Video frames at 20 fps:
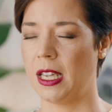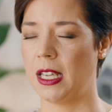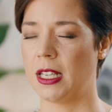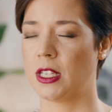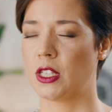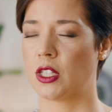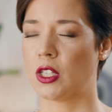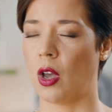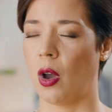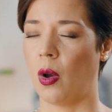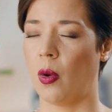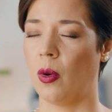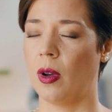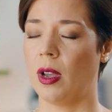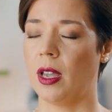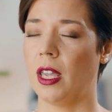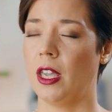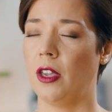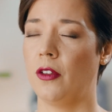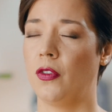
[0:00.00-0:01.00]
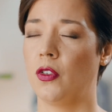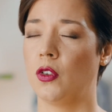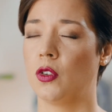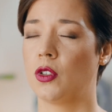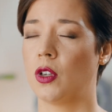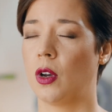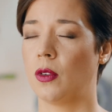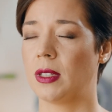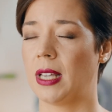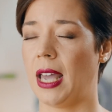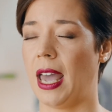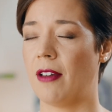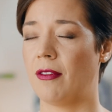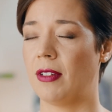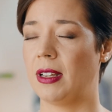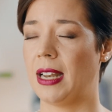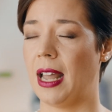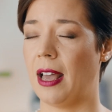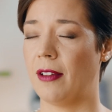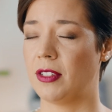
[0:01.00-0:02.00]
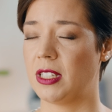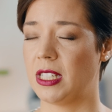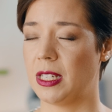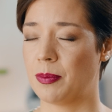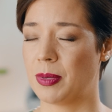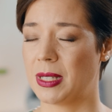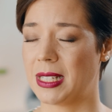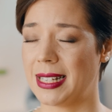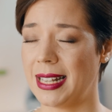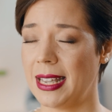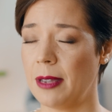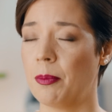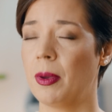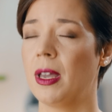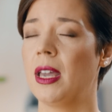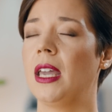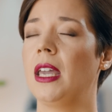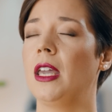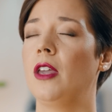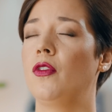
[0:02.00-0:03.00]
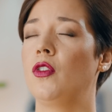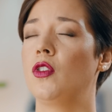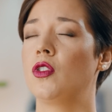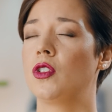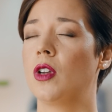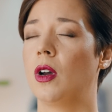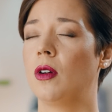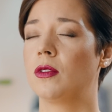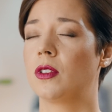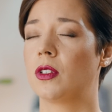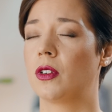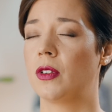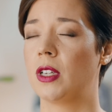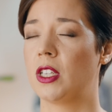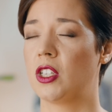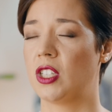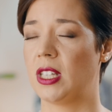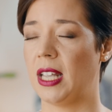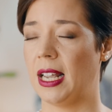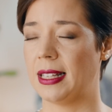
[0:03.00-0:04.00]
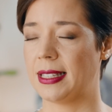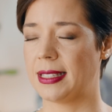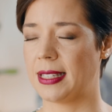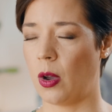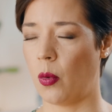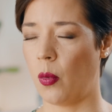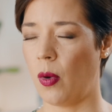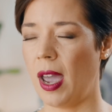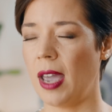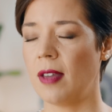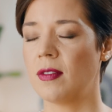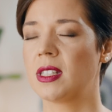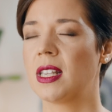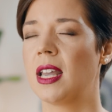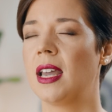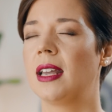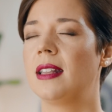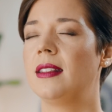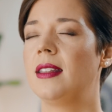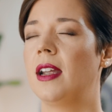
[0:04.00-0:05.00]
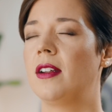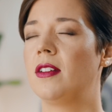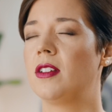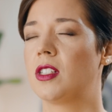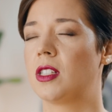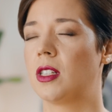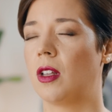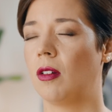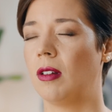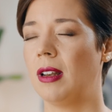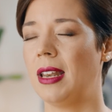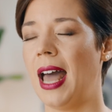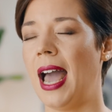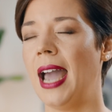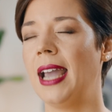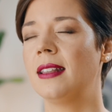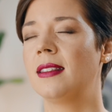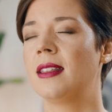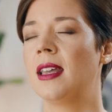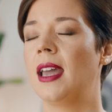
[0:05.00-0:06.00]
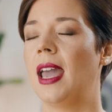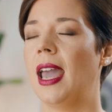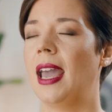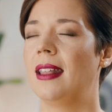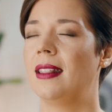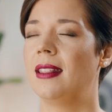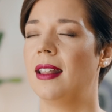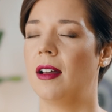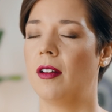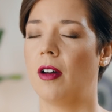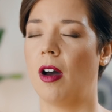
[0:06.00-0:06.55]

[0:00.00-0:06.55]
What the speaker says: So if you don't have enough deep sleep, if you don't reach delta waves, there is no light, and